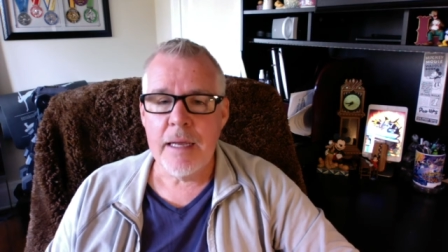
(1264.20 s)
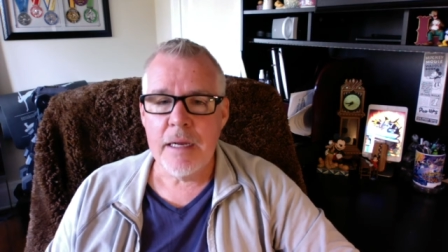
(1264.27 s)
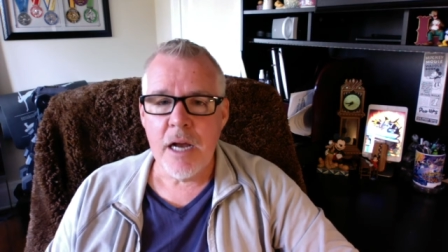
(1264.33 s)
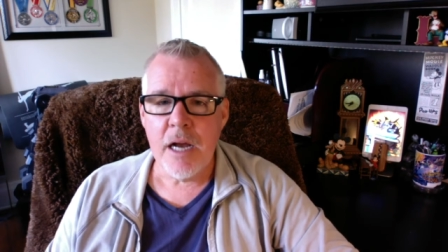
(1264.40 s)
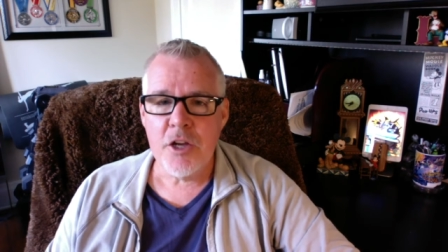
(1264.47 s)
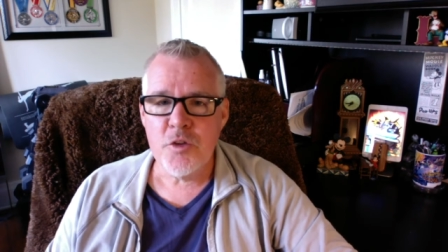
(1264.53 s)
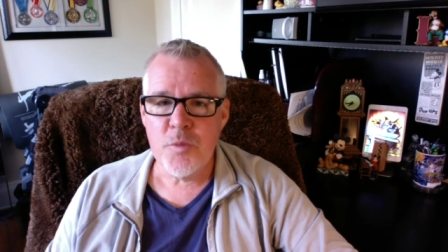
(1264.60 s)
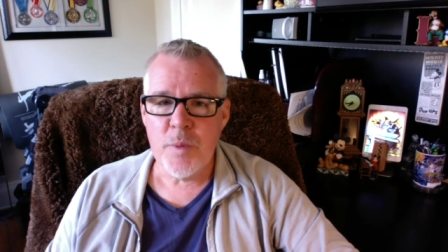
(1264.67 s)

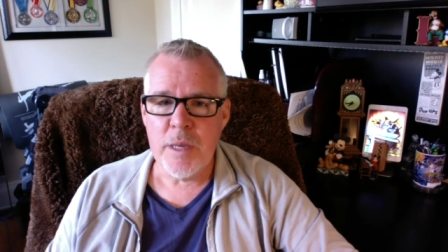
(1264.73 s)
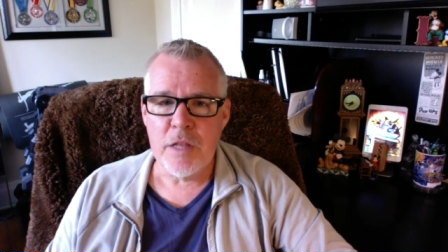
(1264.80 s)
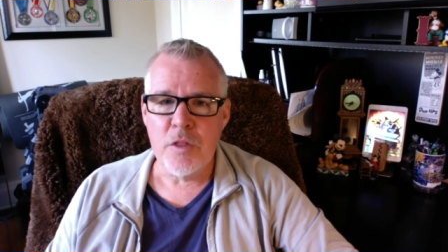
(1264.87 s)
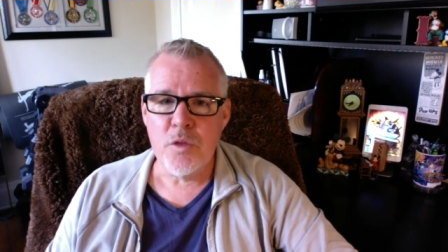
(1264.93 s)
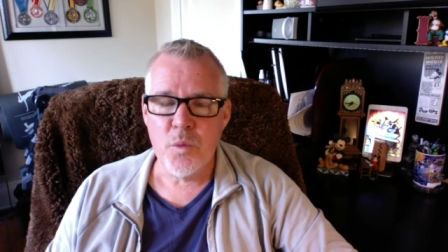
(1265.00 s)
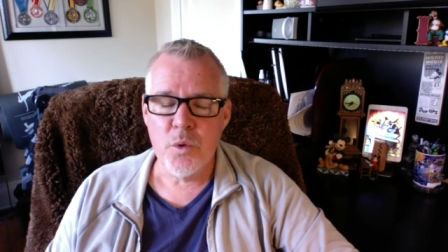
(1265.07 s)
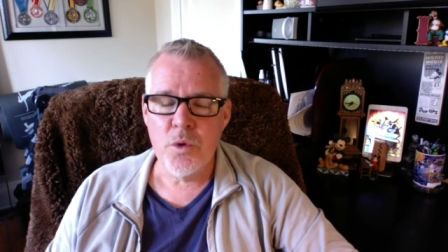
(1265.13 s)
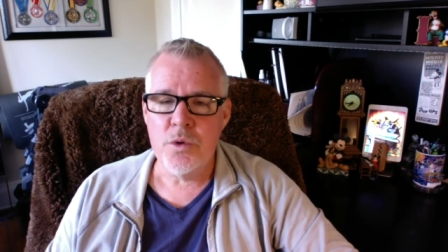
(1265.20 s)
God speak
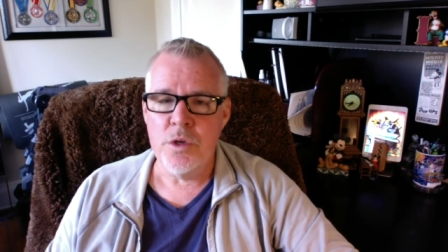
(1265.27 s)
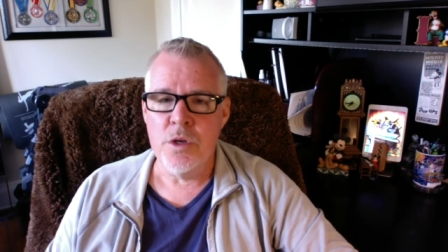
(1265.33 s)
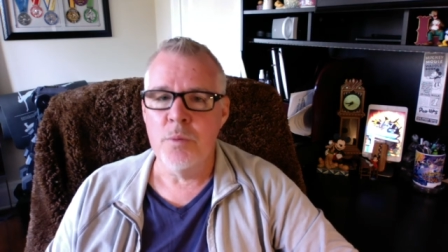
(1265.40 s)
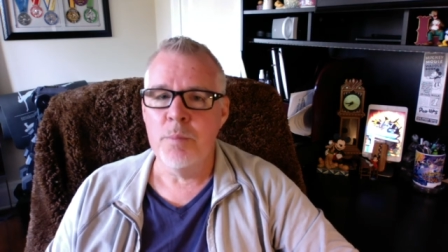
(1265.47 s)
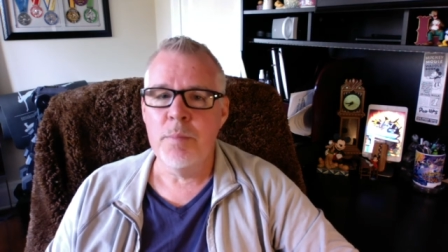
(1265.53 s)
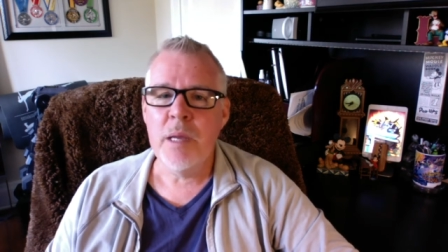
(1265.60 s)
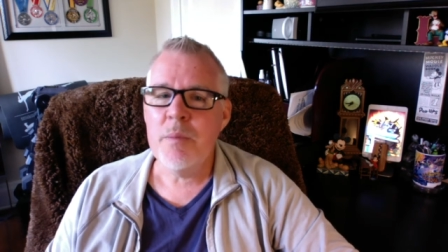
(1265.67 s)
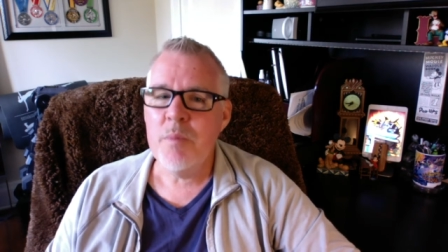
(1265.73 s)
through you.
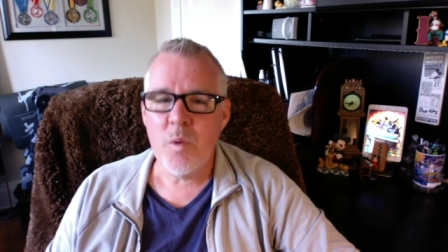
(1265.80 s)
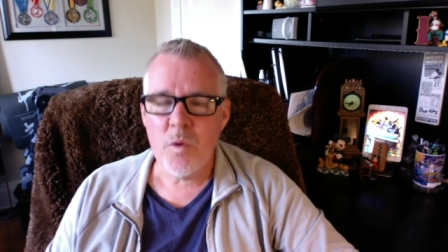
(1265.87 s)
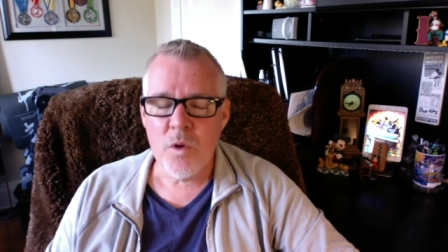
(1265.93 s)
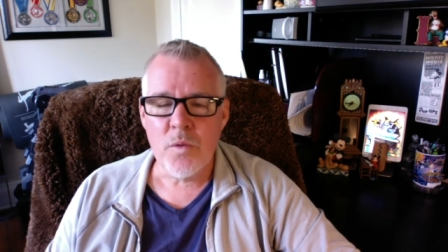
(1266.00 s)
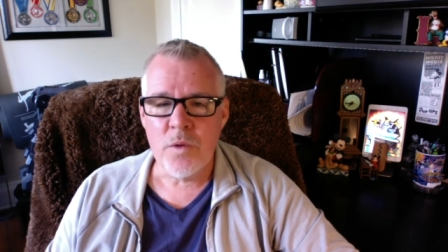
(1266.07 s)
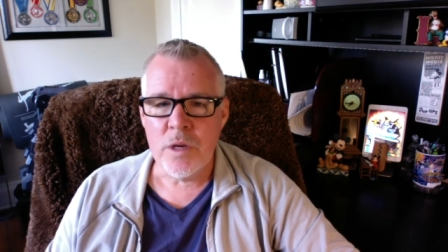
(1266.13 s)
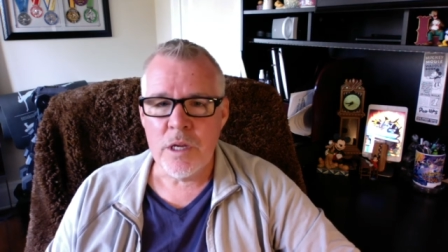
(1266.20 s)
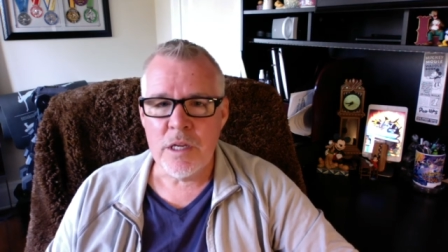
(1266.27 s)
People
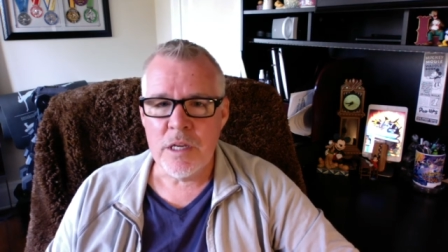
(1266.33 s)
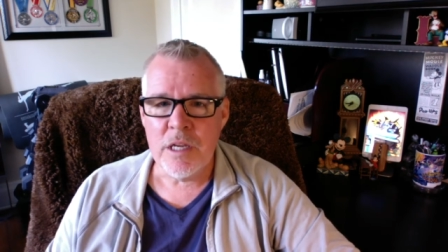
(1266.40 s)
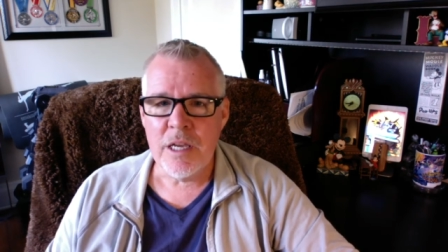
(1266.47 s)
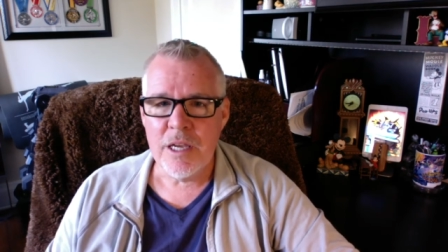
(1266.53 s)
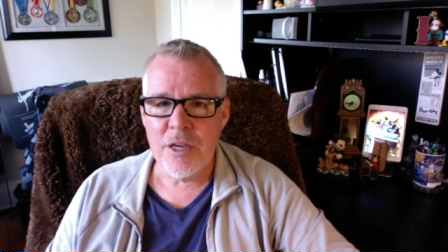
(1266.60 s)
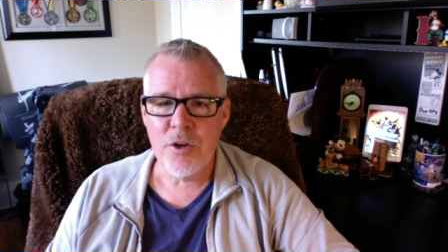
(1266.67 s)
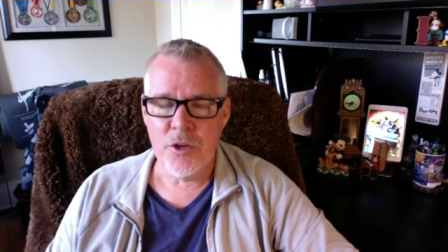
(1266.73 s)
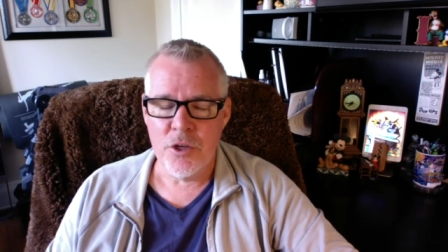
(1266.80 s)
don't need to
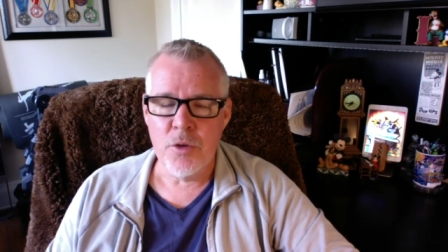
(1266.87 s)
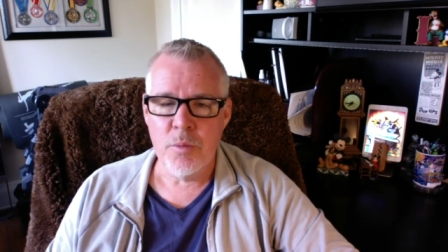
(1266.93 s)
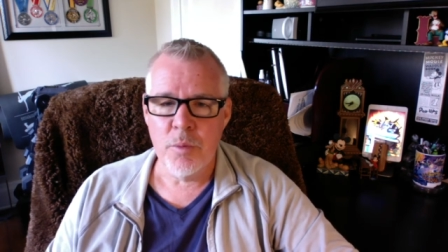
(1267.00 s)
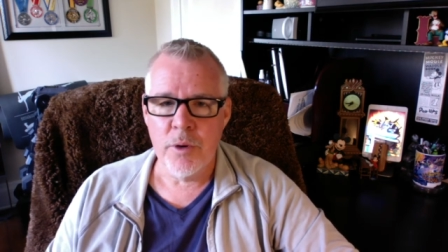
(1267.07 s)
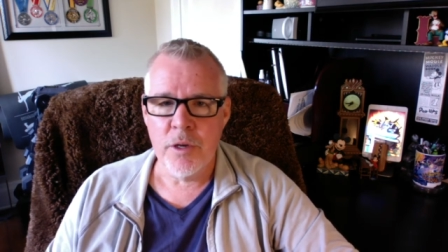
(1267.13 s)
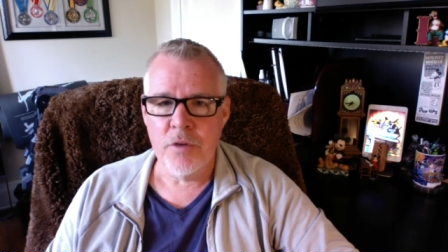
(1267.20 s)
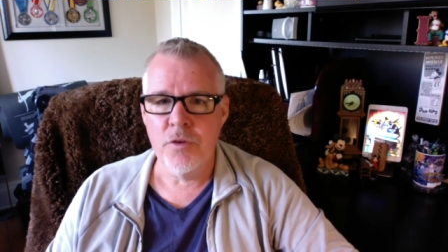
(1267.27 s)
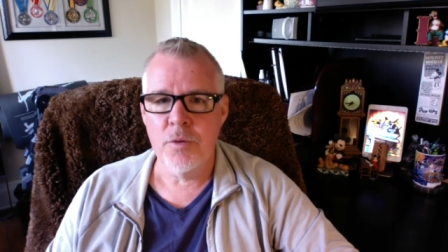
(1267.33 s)
hear you,
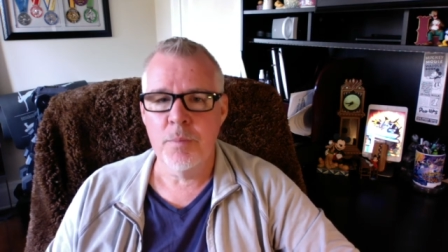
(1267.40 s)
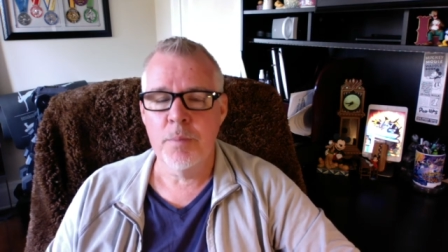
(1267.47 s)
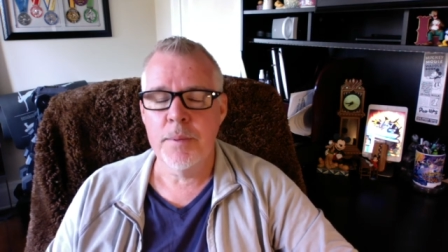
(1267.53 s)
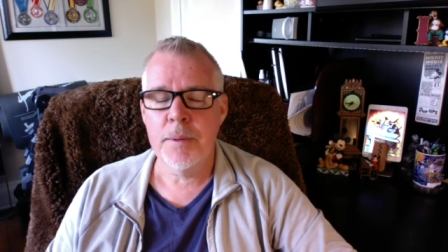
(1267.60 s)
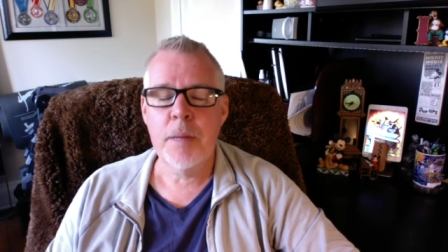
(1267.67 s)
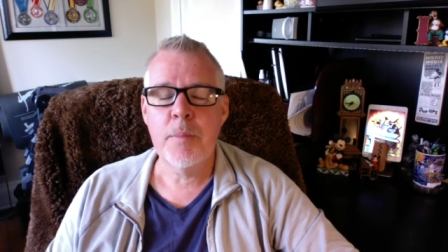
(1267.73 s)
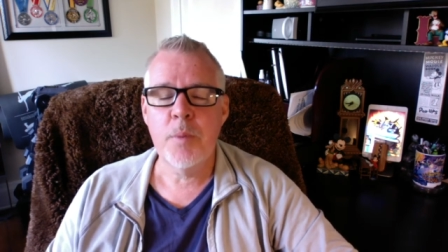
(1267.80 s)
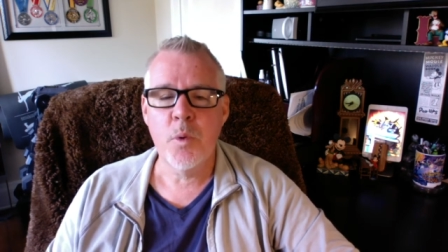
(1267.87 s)
preacher.
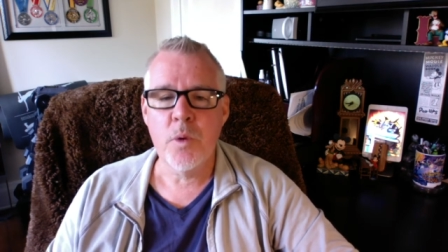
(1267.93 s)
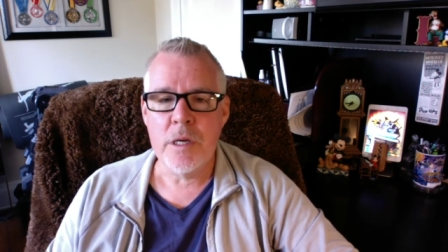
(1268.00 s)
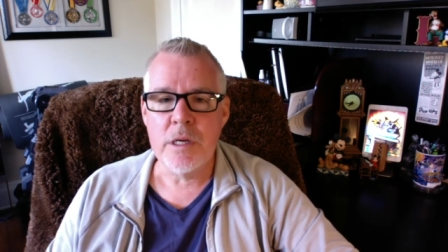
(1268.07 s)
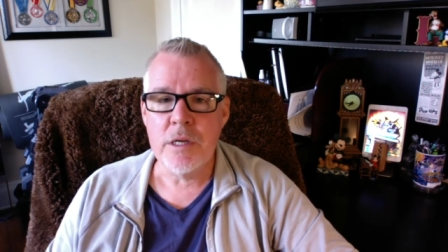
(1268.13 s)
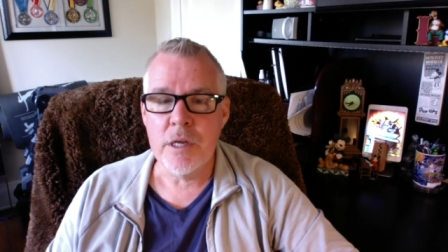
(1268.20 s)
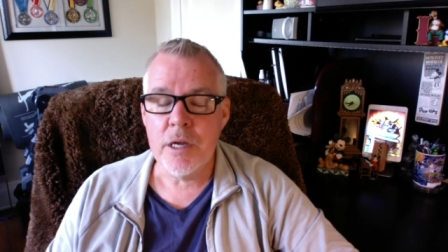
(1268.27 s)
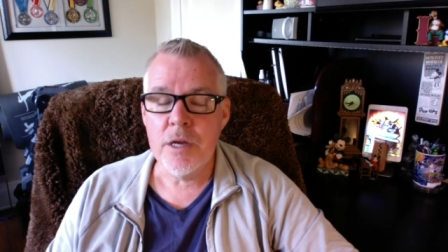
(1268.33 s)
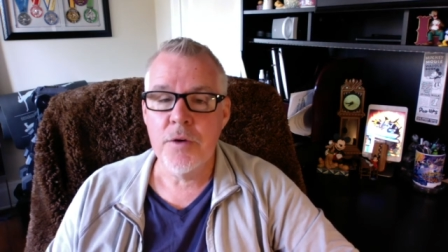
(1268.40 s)
People need
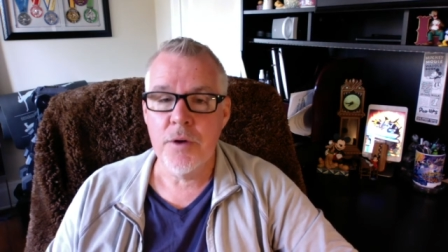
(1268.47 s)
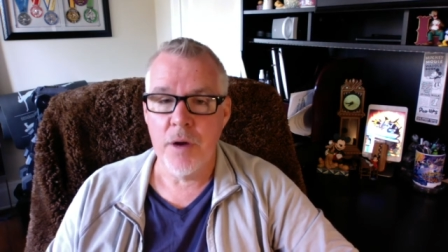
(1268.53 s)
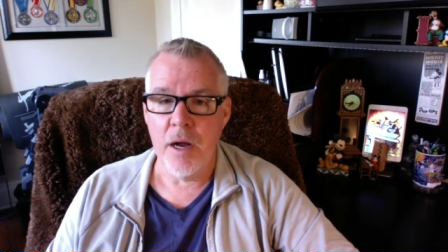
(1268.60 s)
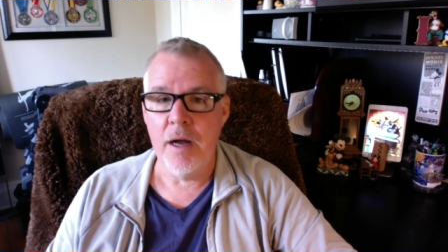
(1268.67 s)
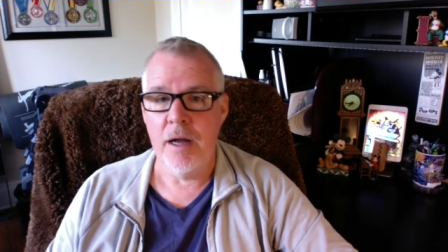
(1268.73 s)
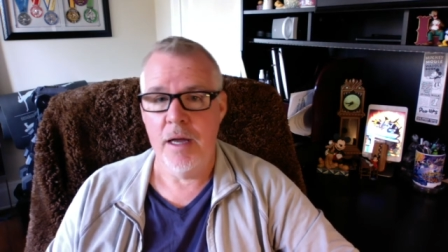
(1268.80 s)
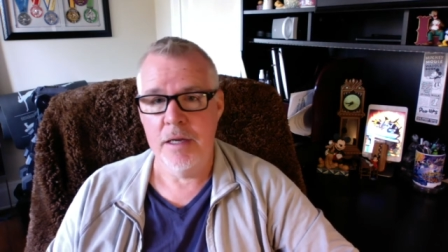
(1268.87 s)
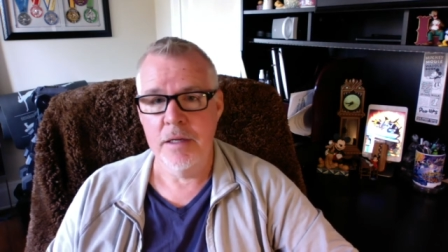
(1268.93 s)
to hear
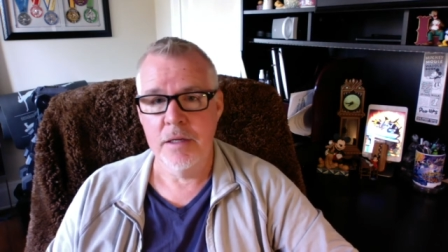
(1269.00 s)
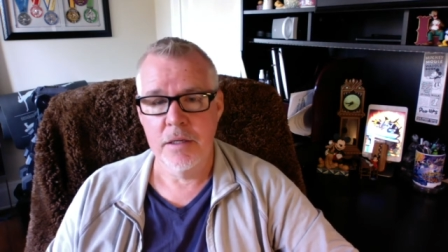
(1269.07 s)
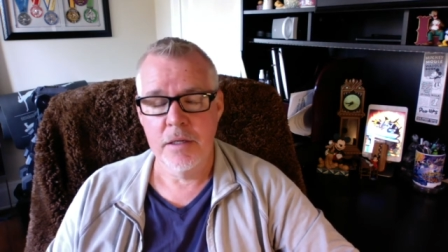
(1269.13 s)
God.